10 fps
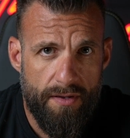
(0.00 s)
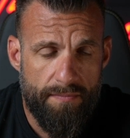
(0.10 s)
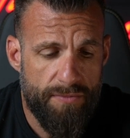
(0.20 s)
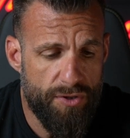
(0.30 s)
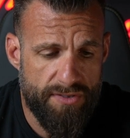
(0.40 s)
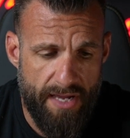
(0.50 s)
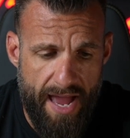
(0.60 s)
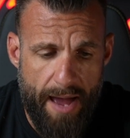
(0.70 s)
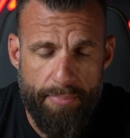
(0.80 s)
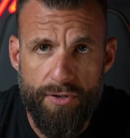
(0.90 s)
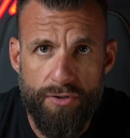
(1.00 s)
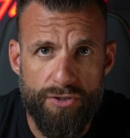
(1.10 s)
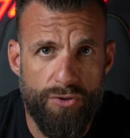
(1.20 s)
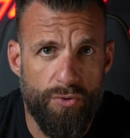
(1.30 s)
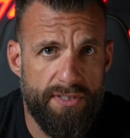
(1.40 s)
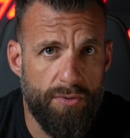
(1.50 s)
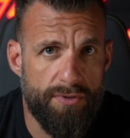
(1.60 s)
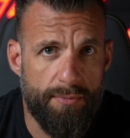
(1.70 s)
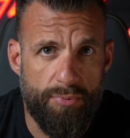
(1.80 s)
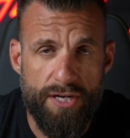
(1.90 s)
You stay happier. You don't deal with
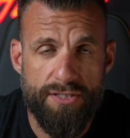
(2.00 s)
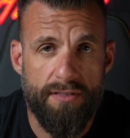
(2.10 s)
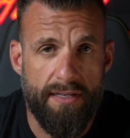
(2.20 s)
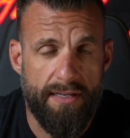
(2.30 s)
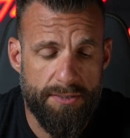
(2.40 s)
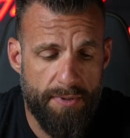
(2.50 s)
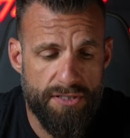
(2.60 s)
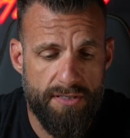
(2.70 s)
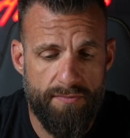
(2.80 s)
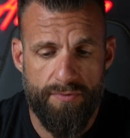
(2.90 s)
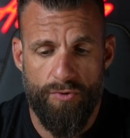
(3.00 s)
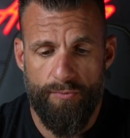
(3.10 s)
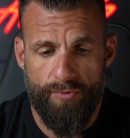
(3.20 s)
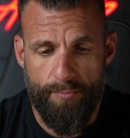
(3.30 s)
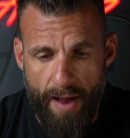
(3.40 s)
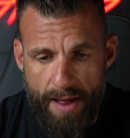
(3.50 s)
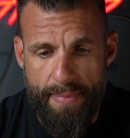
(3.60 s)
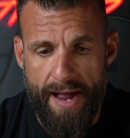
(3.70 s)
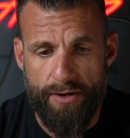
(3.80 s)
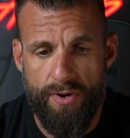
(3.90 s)
depression. Like especially for, from my
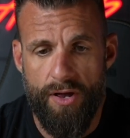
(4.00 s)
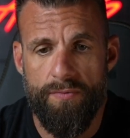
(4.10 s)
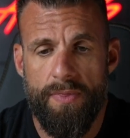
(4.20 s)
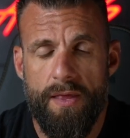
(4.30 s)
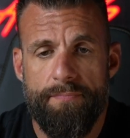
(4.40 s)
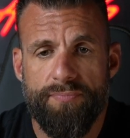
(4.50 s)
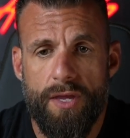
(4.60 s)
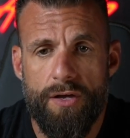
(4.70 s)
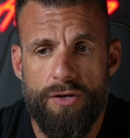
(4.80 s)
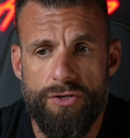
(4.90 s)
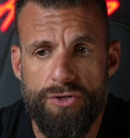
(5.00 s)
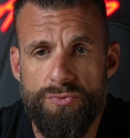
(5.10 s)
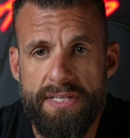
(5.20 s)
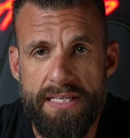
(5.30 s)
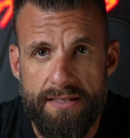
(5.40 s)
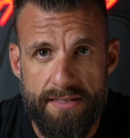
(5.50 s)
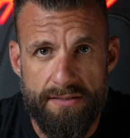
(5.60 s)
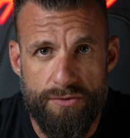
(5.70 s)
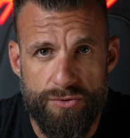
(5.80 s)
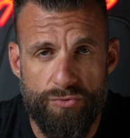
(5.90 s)
background, you need this.
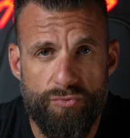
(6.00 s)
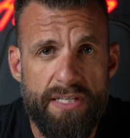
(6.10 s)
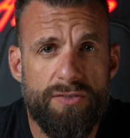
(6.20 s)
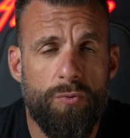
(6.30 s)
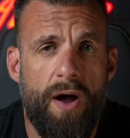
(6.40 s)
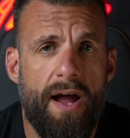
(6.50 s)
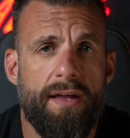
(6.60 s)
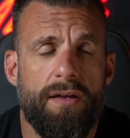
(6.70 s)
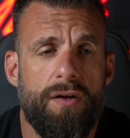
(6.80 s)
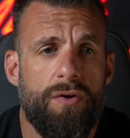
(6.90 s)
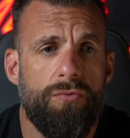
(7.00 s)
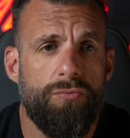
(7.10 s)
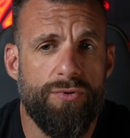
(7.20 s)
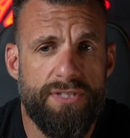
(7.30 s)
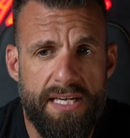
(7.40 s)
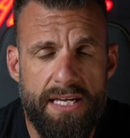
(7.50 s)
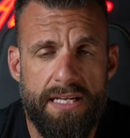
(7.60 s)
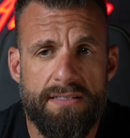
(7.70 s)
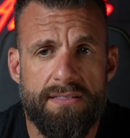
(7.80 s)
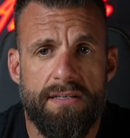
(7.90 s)
There's a reason why
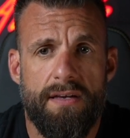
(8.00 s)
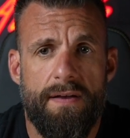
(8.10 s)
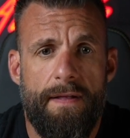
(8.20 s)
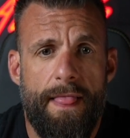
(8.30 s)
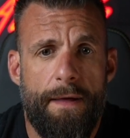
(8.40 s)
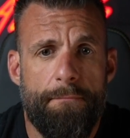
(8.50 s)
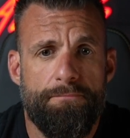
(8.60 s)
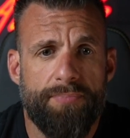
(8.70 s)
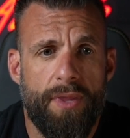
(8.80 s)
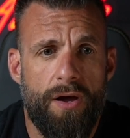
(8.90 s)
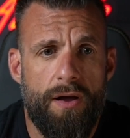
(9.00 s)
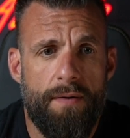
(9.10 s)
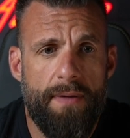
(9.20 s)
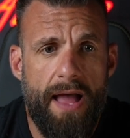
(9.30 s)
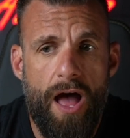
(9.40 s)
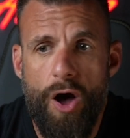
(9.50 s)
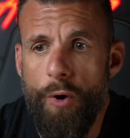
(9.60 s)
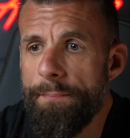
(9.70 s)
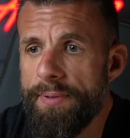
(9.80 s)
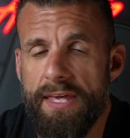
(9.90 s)
routines
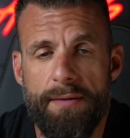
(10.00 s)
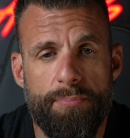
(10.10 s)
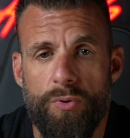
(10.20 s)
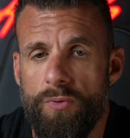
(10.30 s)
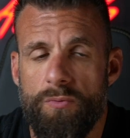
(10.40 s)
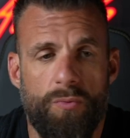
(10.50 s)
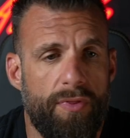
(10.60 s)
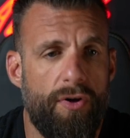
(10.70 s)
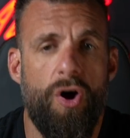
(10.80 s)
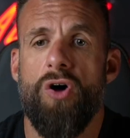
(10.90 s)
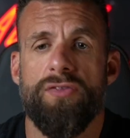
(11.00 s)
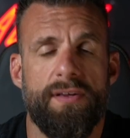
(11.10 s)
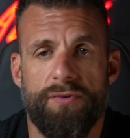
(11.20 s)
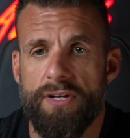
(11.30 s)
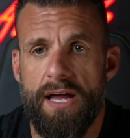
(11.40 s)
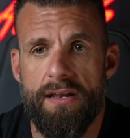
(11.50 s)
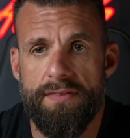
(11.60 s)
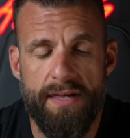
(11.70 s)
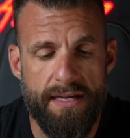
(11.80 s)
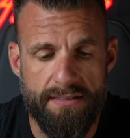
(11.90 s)
help people with all different kind of
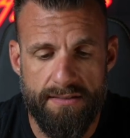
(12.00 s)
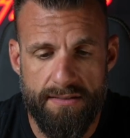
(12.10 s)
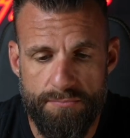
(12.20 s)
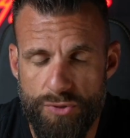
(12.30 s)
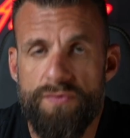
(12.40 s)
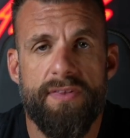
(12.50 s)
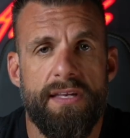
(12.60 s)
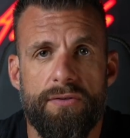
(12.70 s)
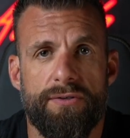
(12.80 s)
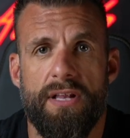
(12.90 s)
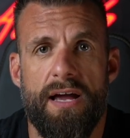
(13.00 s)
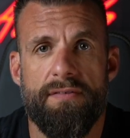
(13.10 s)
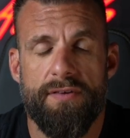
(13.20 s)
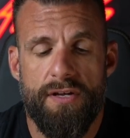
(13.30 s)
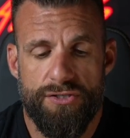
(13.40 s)
things move the needle in their life.